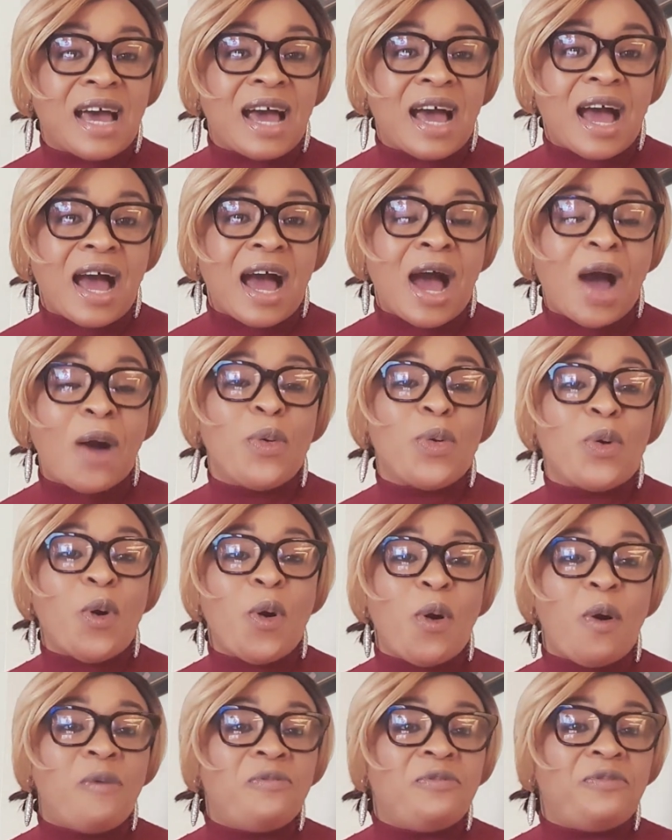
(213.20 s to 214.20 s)
I'll
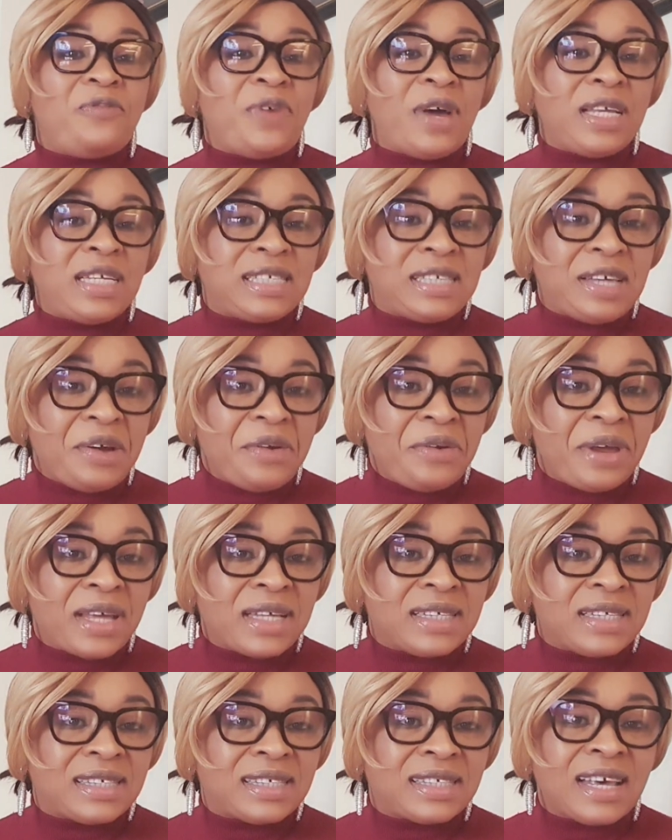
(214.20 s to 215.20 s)
go on
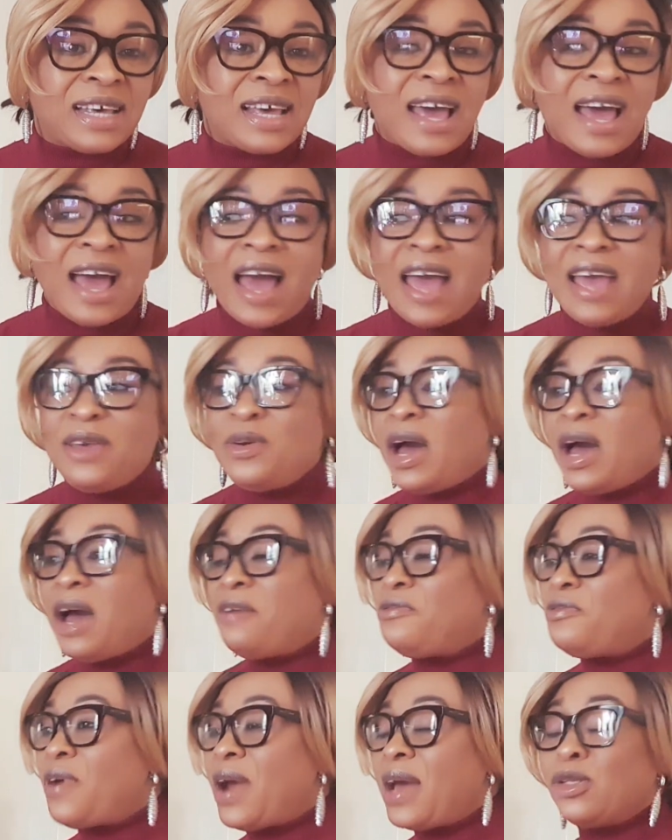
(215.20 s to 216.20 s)
vegetarians. You
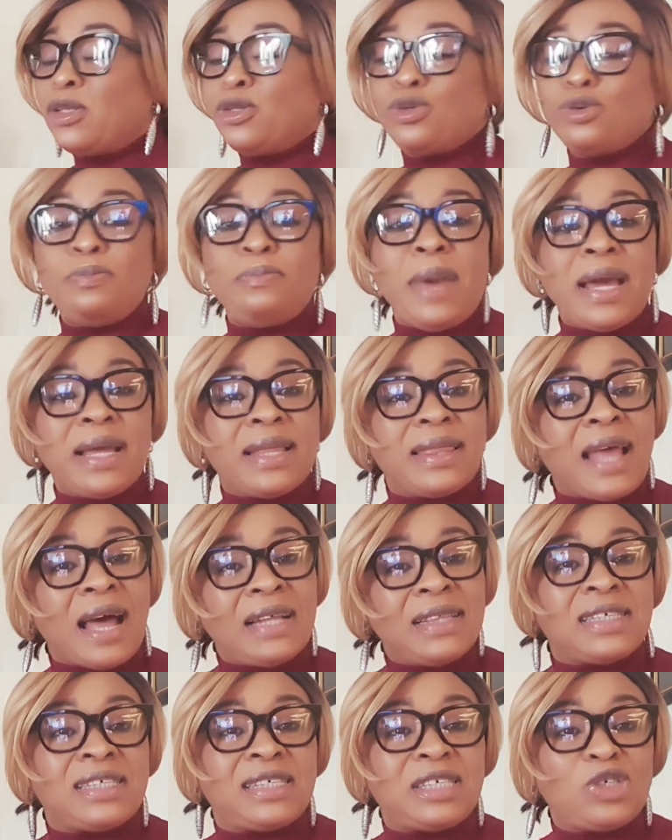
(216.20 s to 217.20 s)
have right to make that
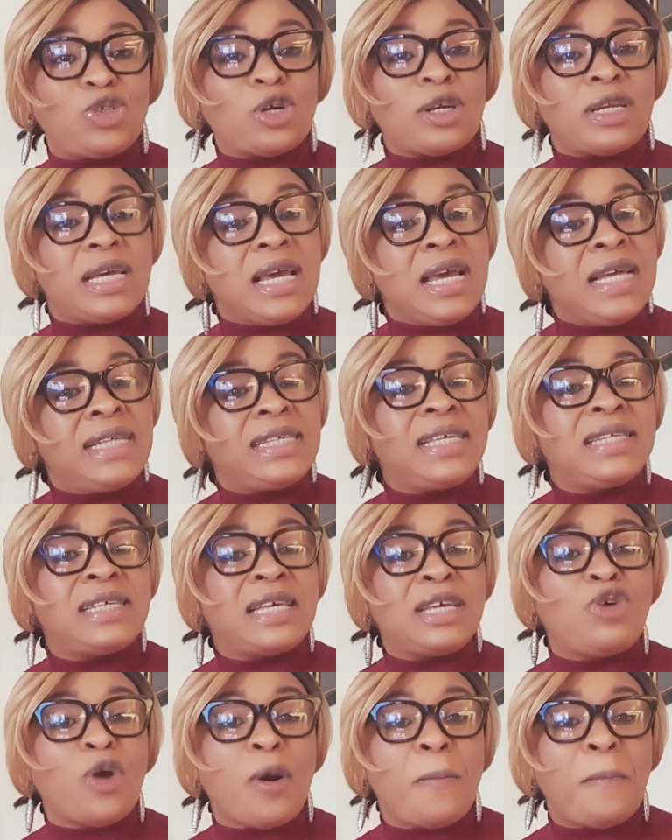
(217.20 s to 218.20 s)
decision. It is
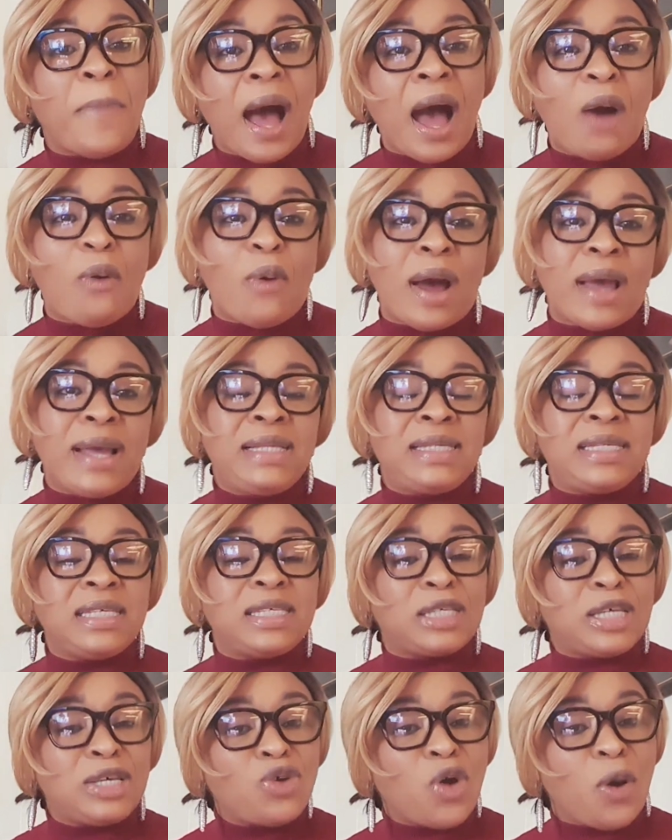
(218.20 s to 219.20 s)
in your power. It
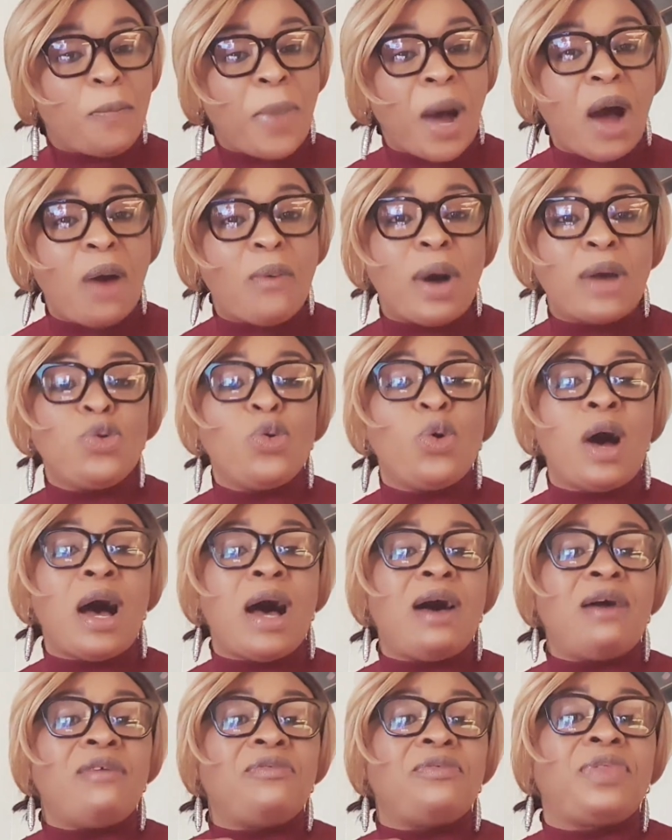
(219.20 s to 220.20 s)
is in your power. You
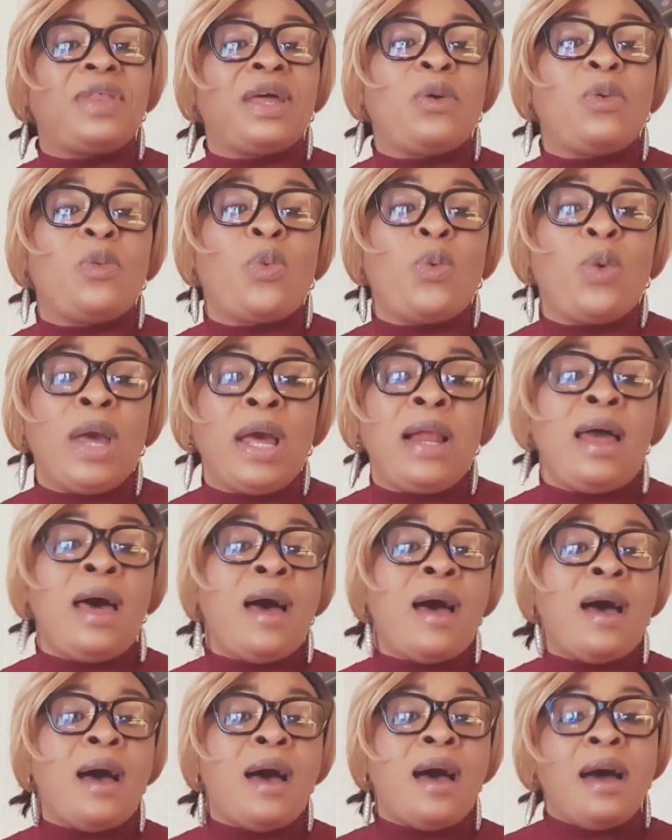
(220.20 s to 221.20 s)
have the will.
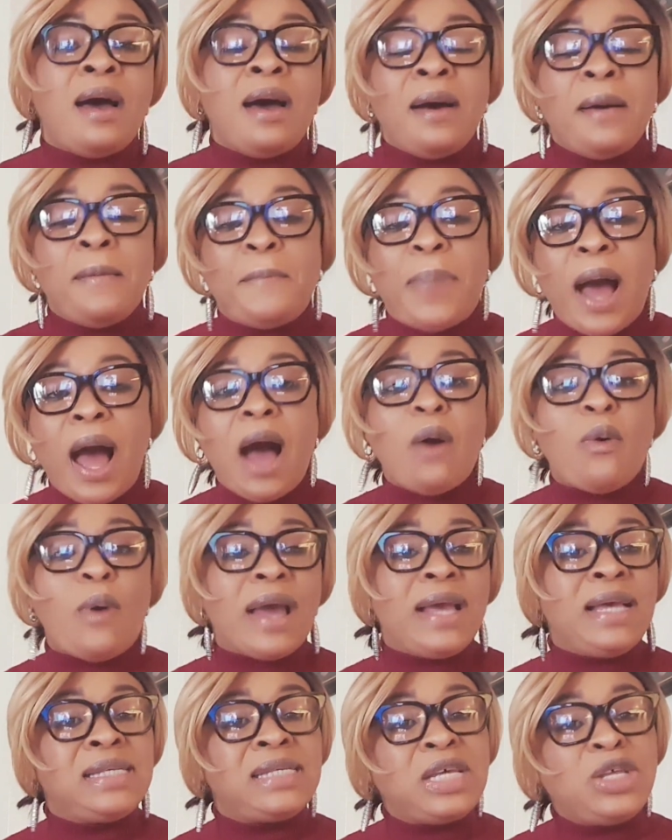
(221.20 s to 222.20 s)
Power
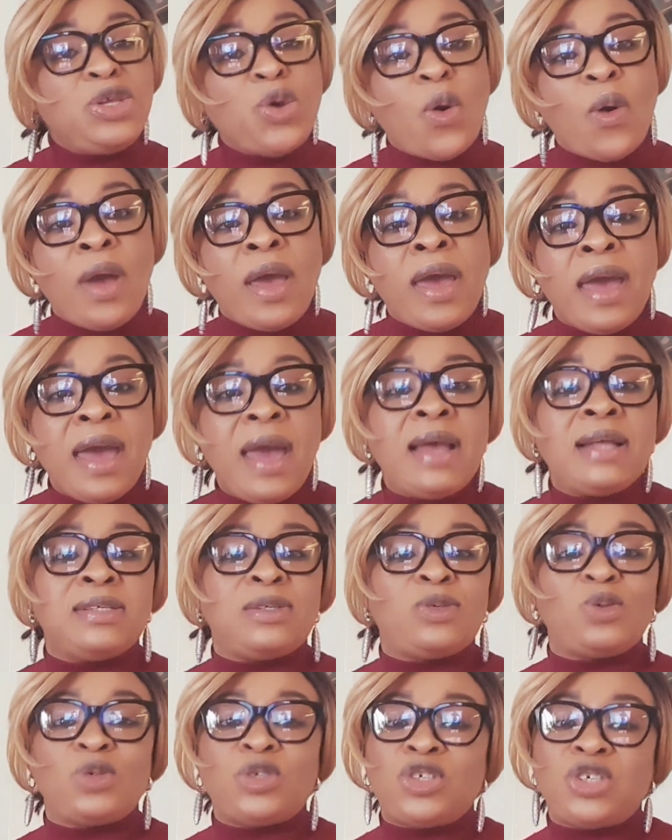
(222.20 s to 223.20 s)
is in your hand
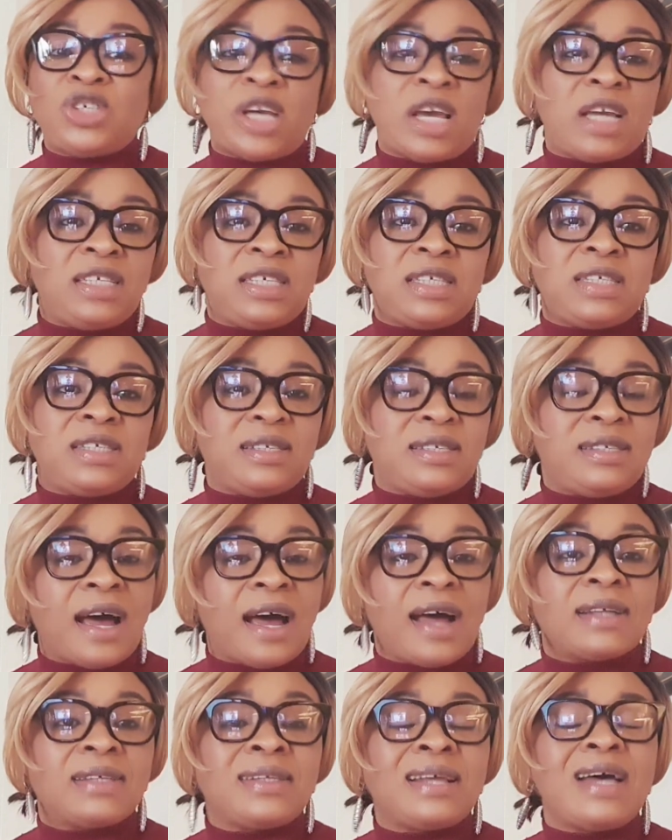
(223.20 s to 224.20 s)
to change
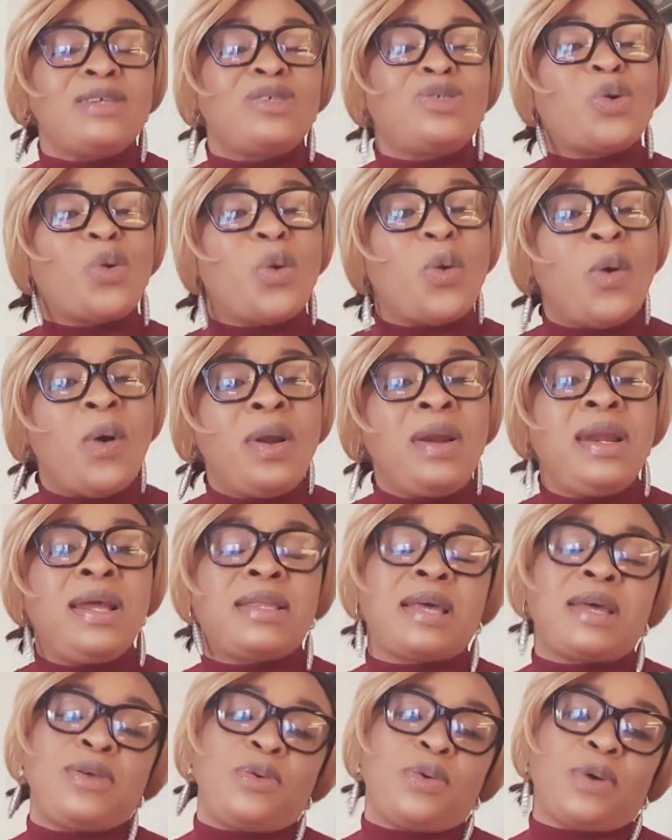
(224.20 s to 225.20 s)
that. That's the only
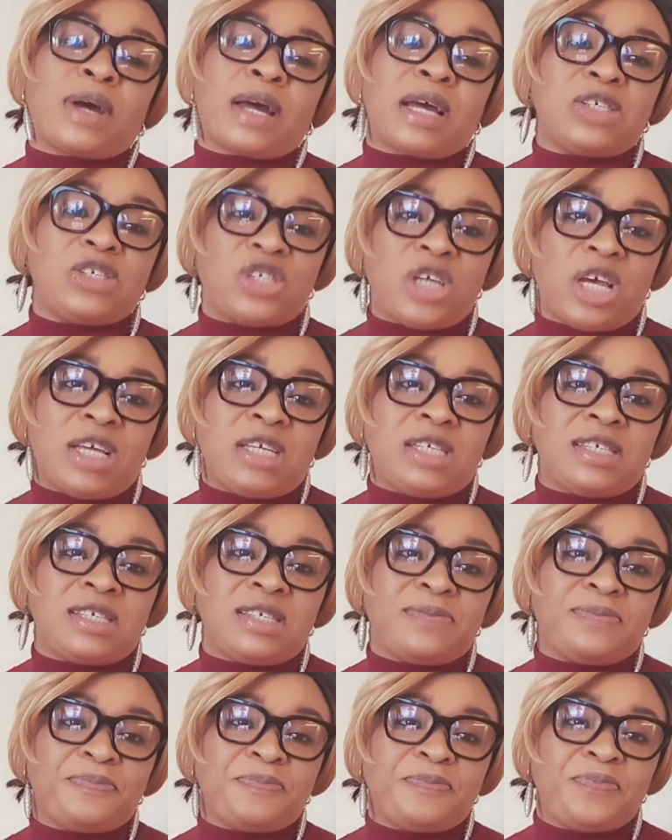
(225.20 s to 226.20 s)
thing you can change
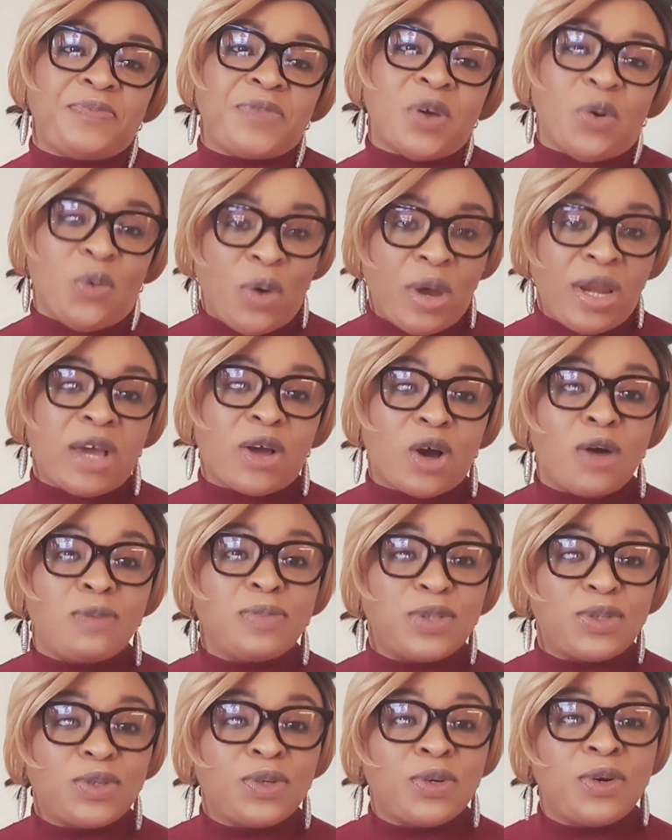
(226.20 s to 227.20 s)
when it
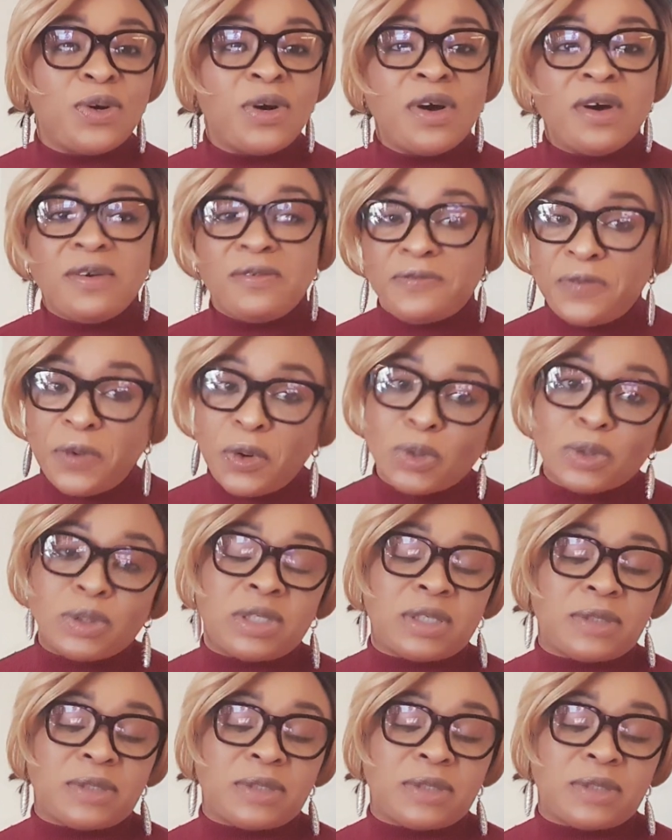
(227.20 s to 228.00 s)
comes to food.